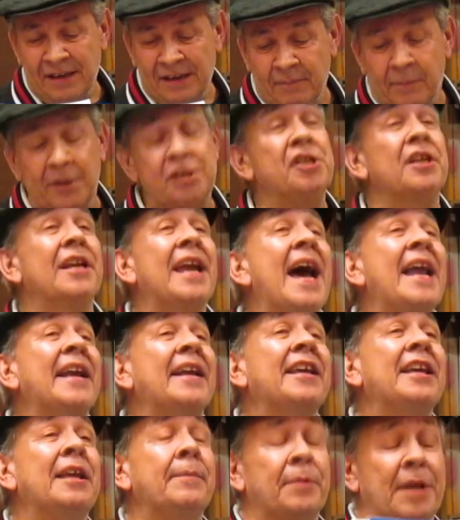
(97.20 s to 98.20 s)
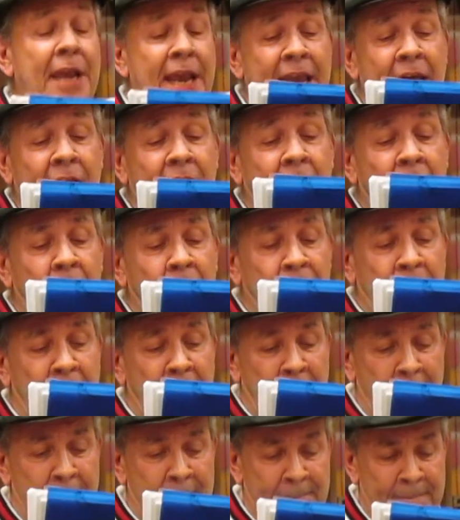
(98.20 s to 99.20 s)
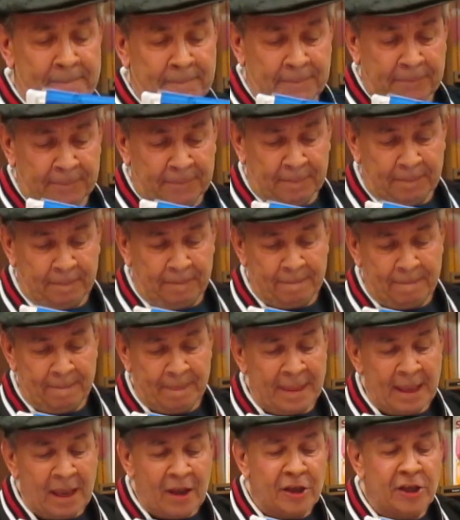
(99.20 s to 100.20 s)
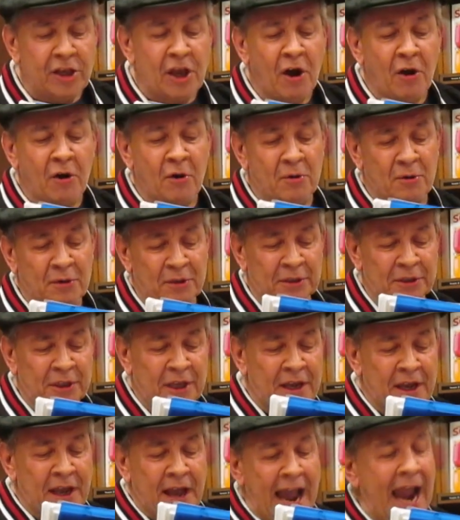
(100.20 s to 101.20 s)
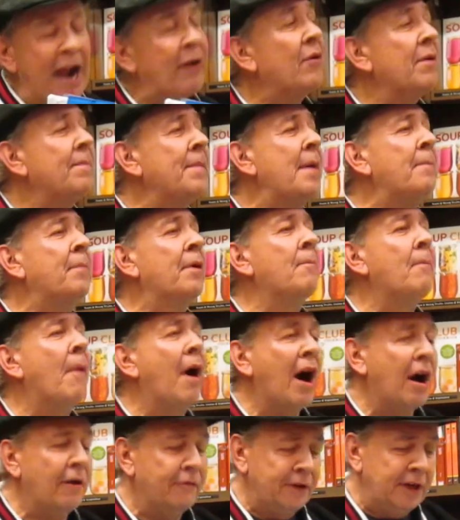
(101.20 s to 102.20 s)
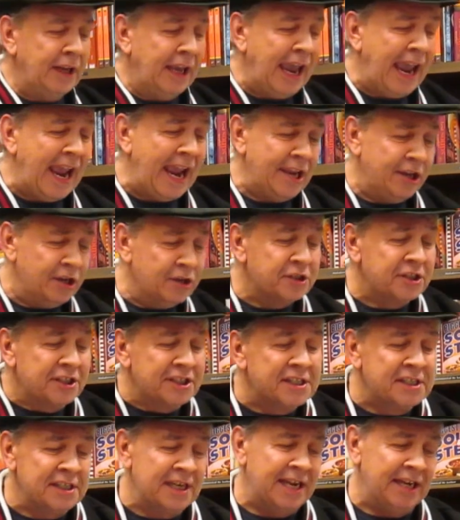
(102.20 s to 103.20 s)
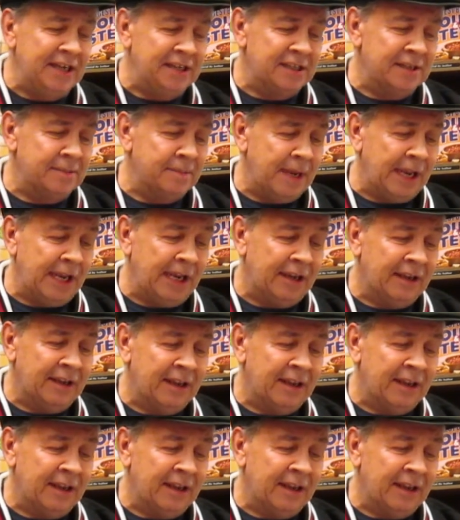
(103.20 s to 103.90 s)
but you gotta keep your head up. Yo, I remember Marvin Gaye used to sing to me.